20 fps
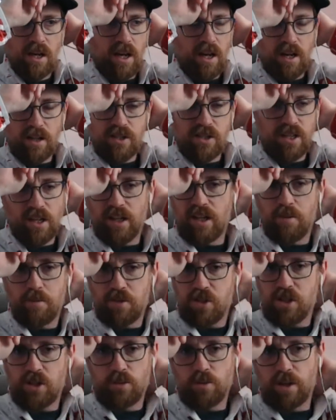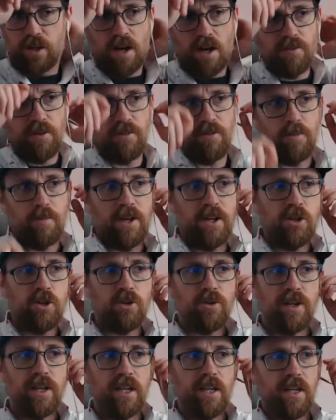still recovering from
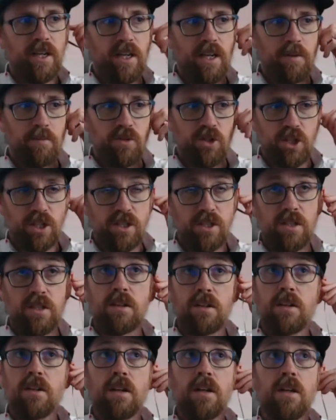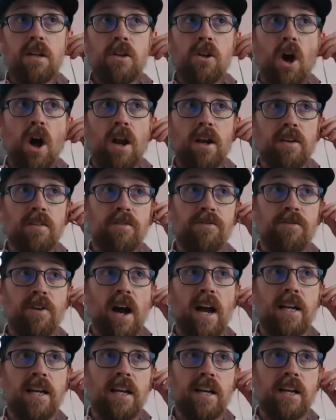injury, him just not
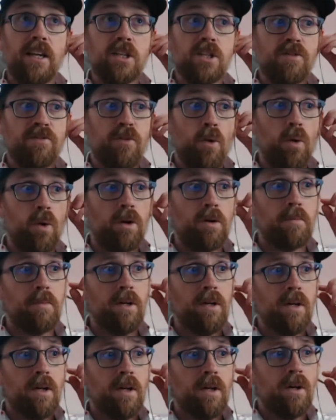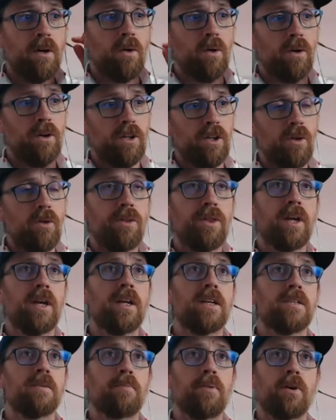finding his form, or do you think
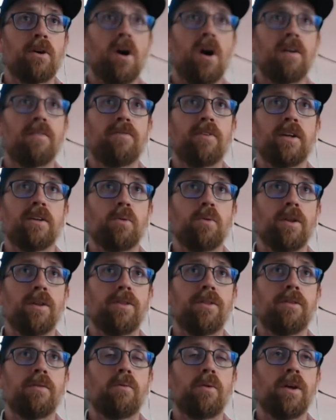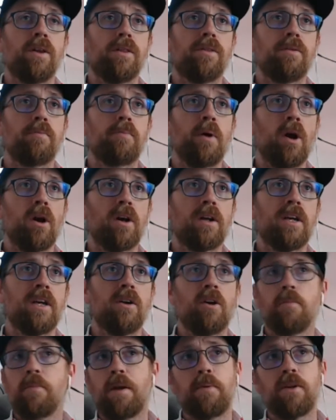it's a conflict with Parkey,
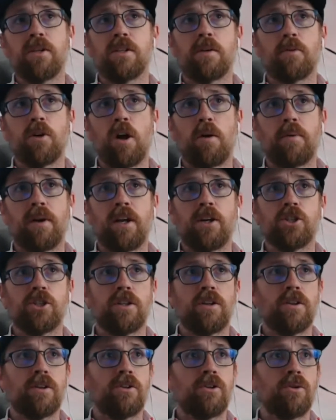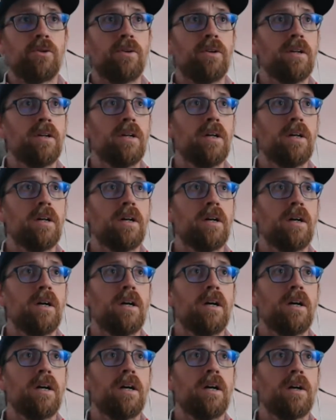or maybe some combination of the two
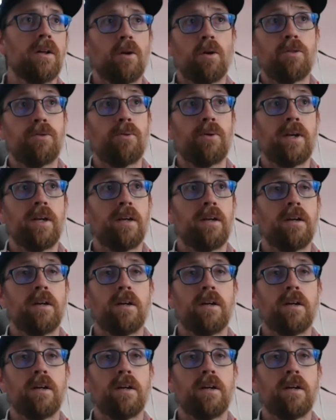or three?